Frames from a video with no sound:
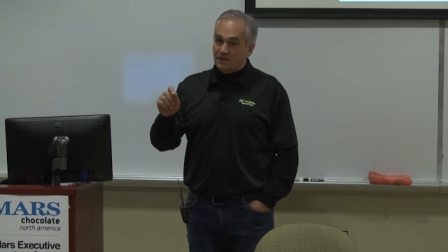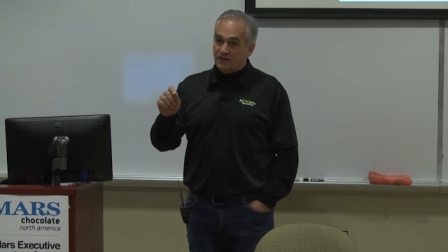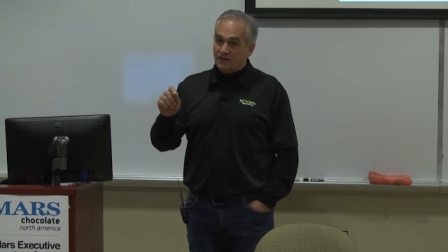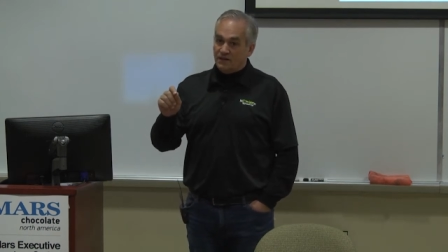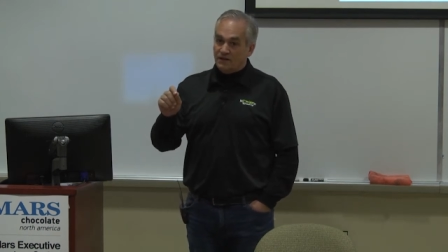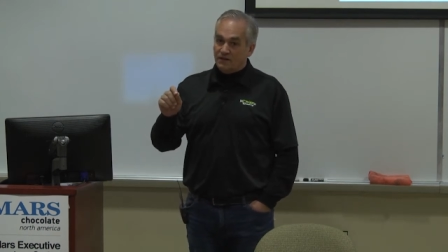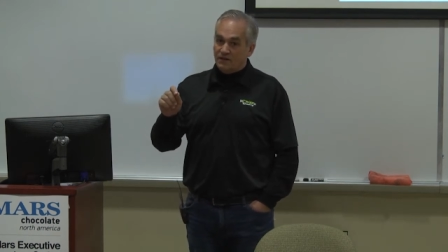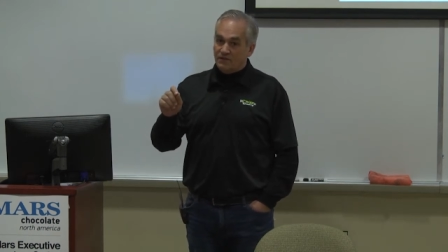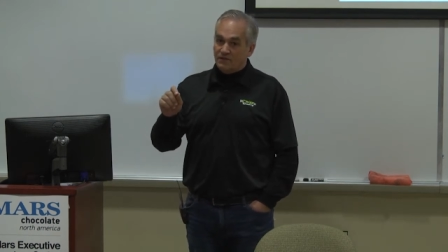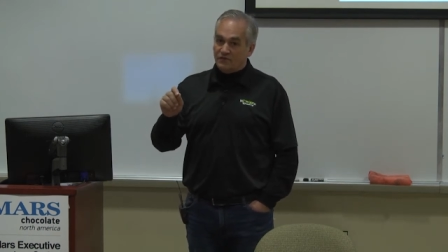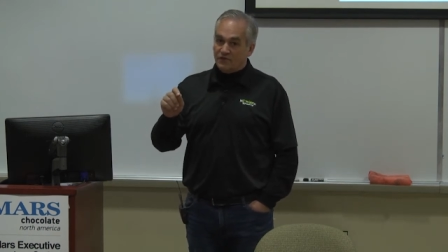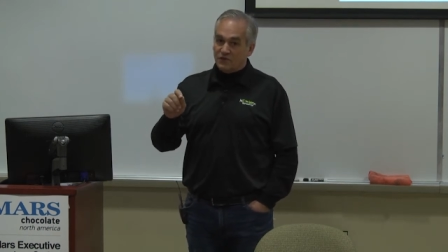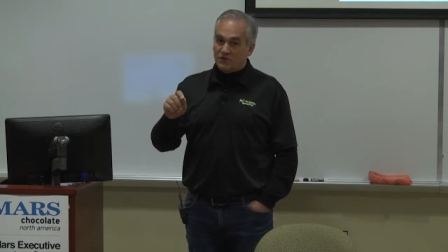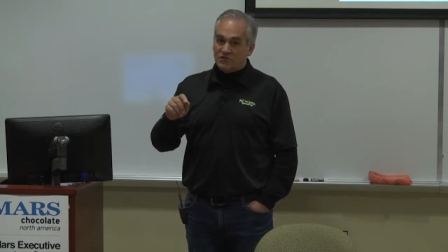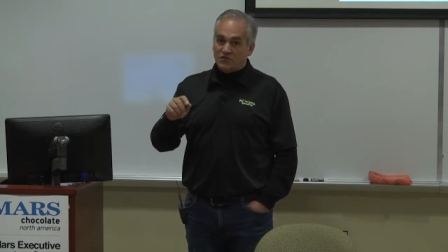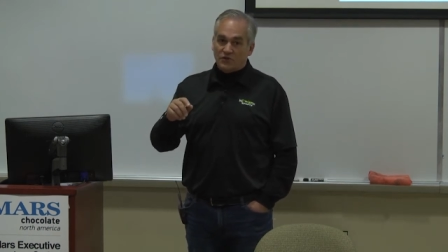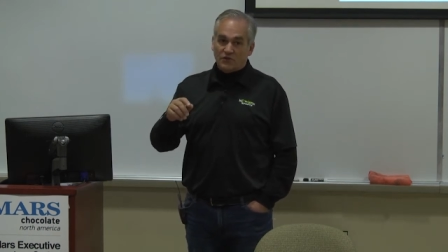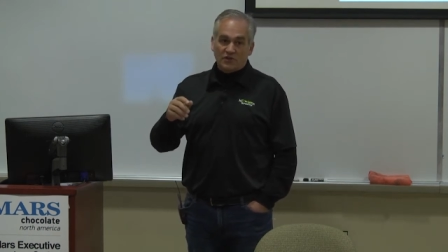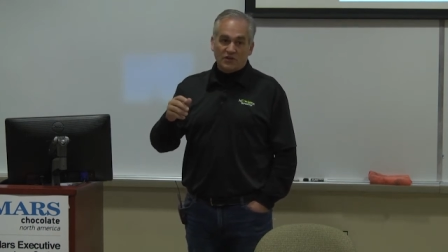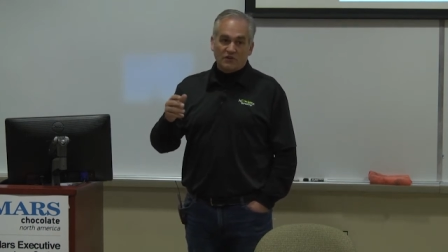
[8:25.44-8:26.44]
Uh, the
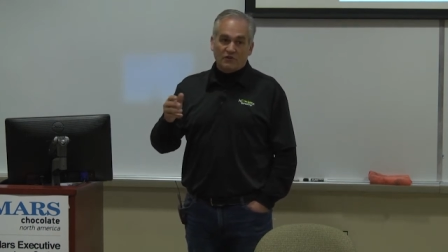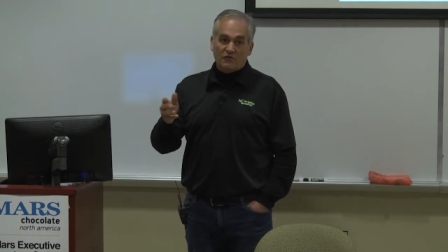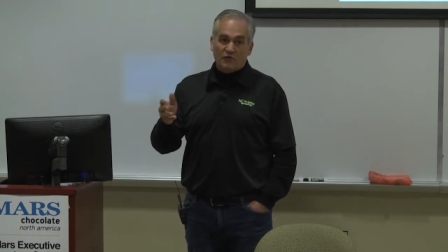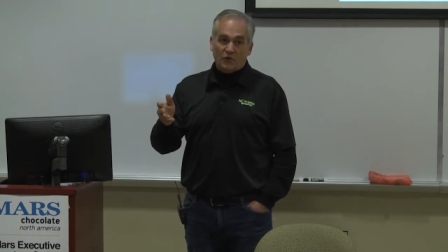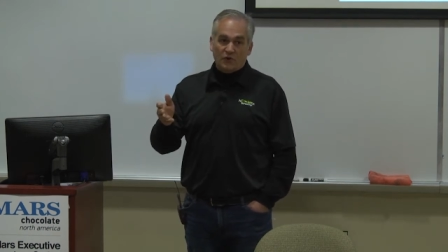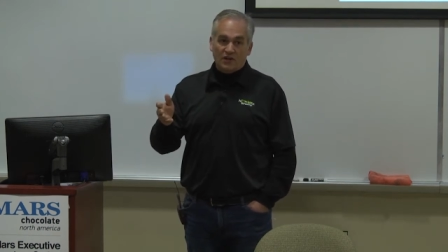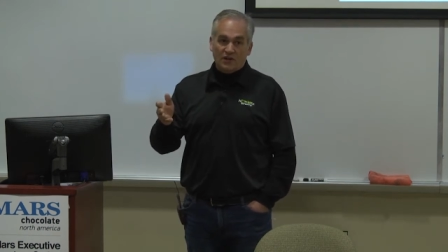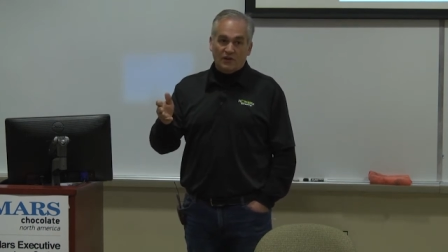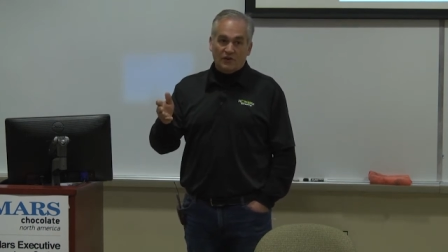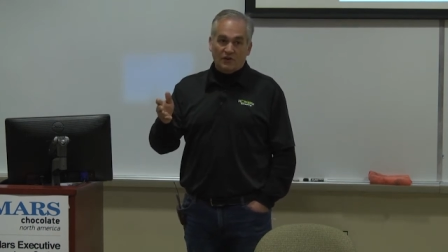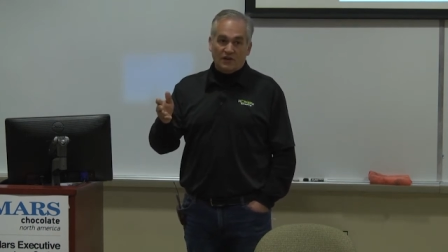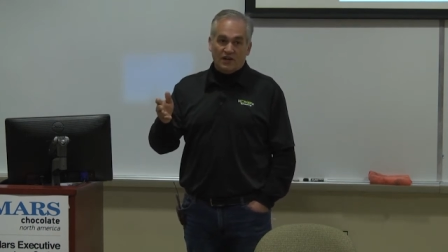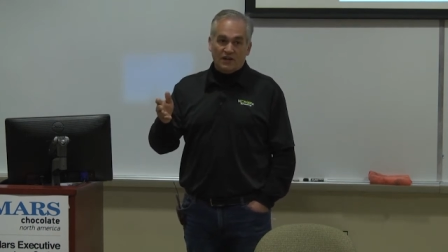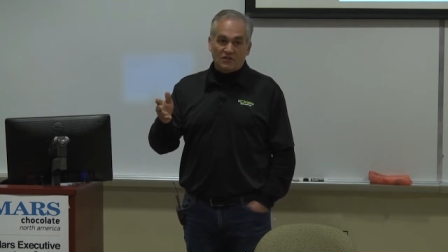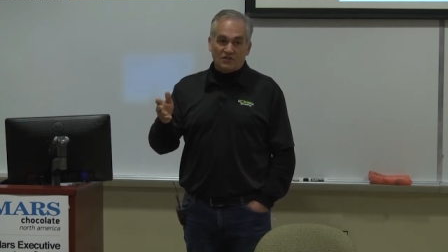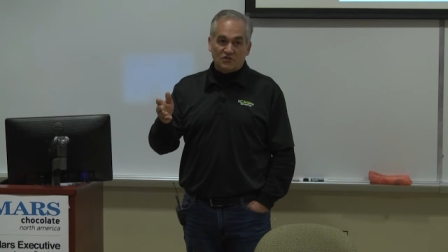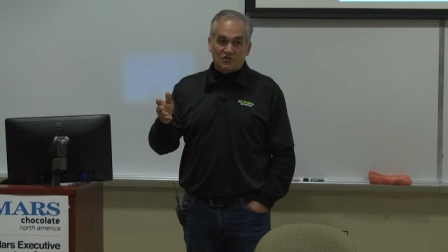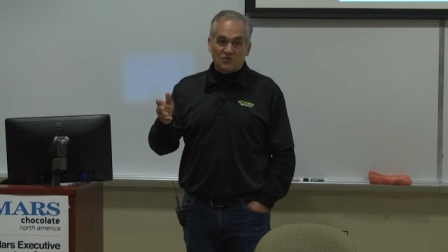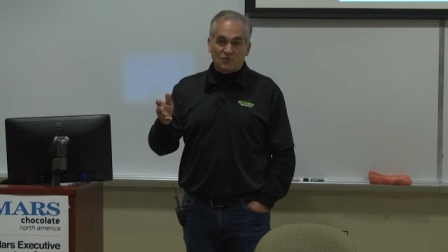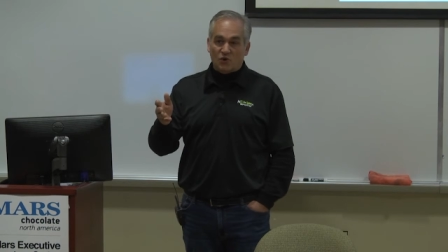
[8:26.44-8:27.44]
first 30 or 40
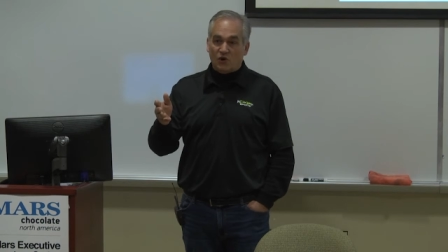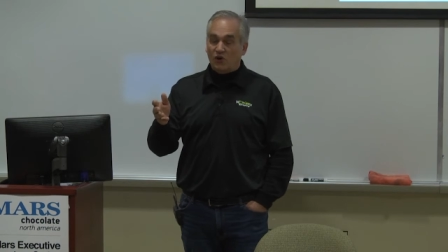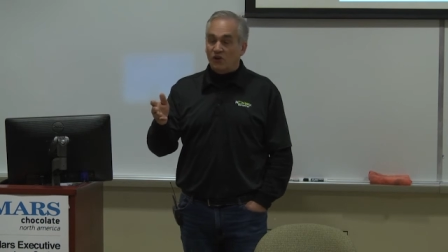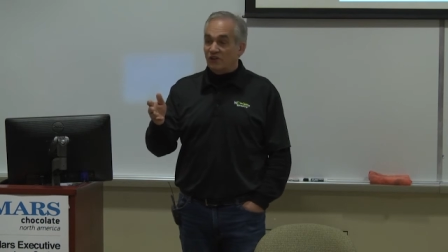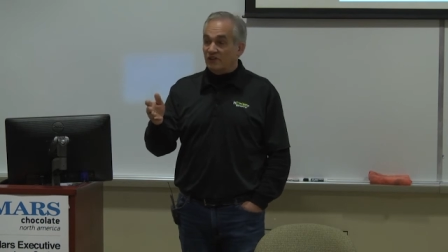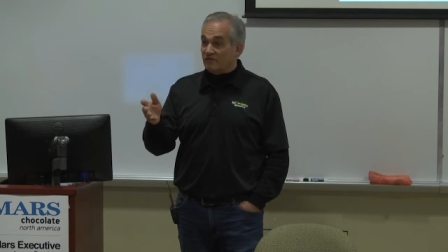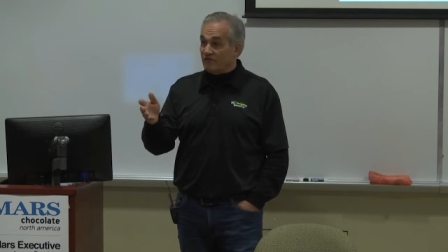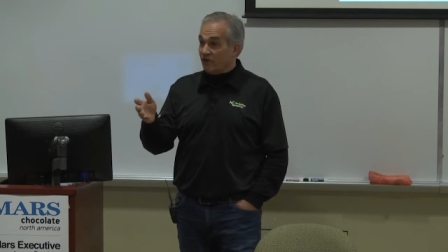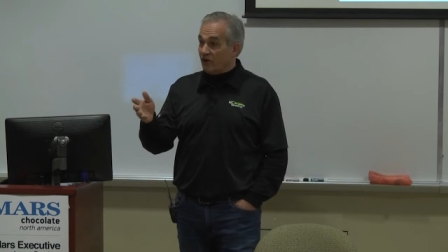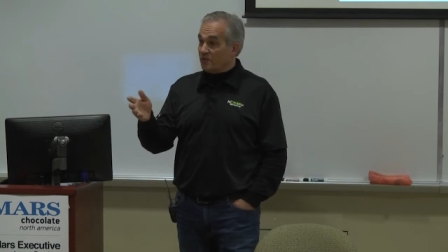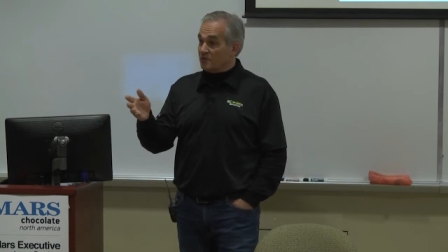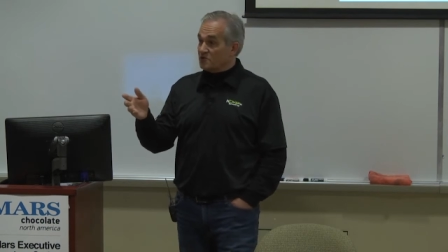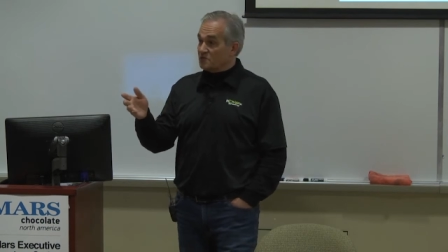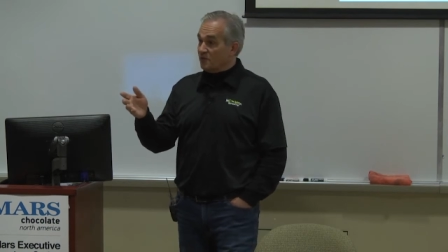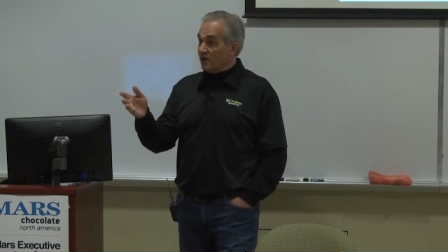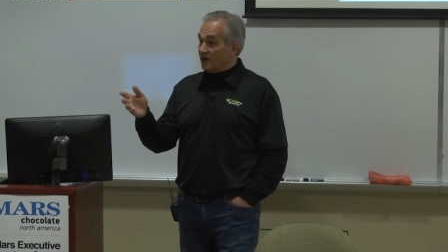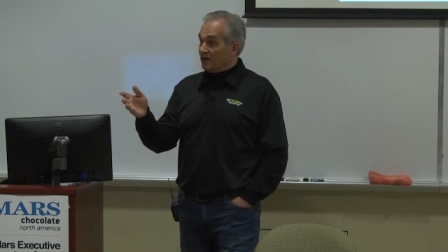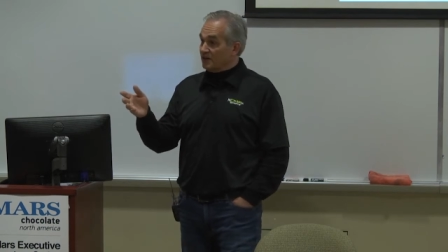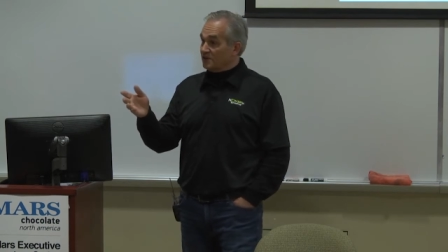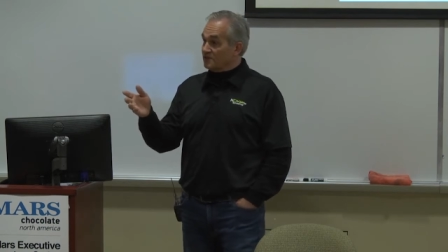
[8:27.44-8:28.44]
locations were all in farmers
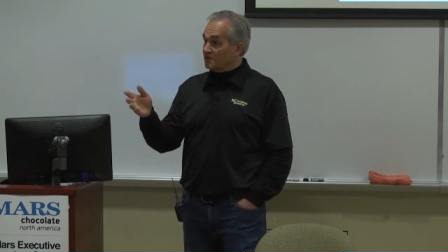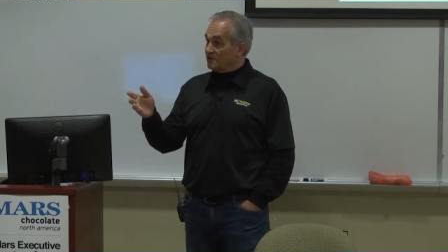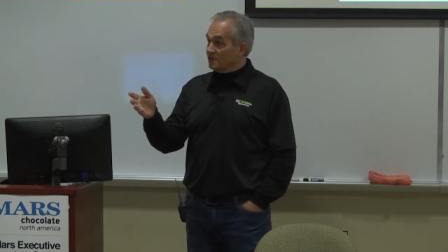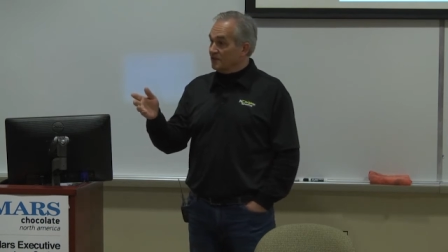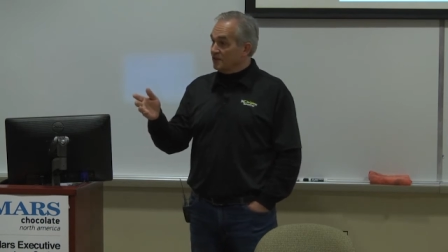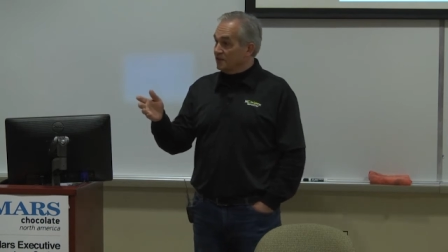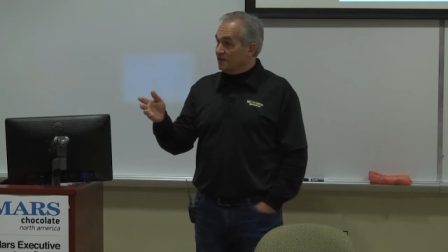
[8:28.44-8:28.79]
markets.